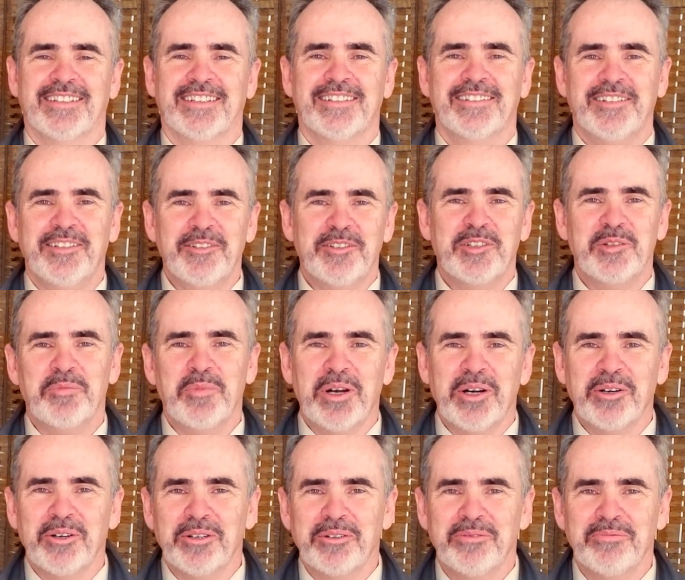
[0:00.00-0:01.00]
"See you
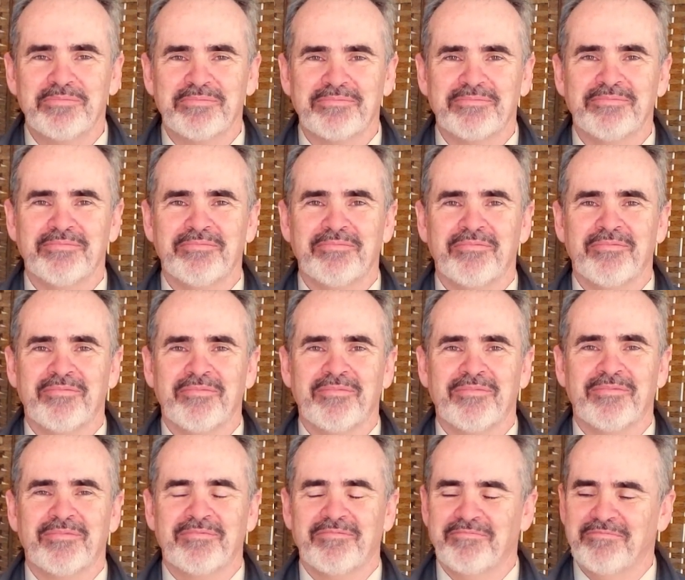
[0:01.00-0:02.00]
tomorrow."
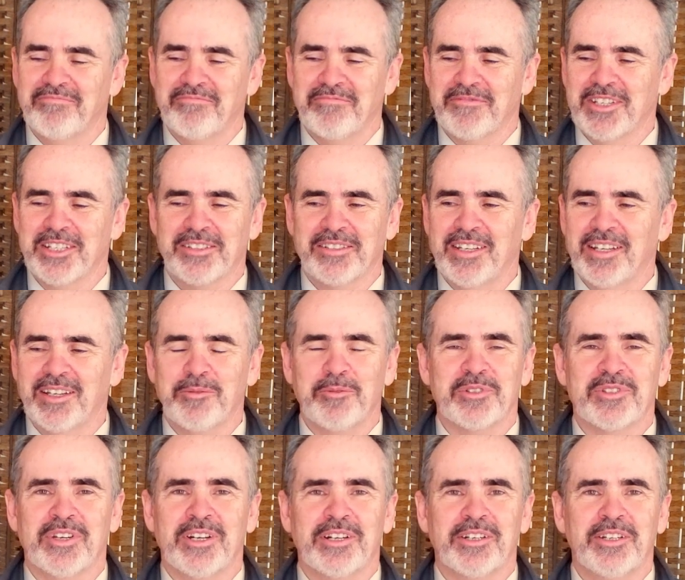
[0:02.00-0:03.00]
Just like it
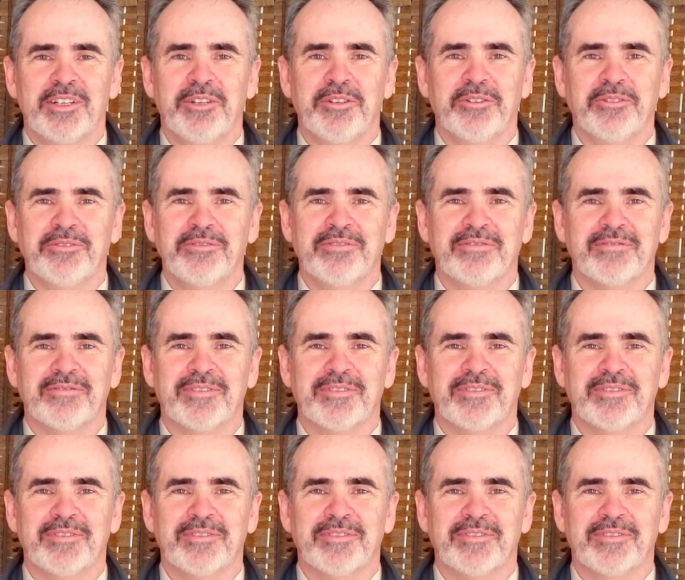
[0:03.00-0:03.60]
was on cue,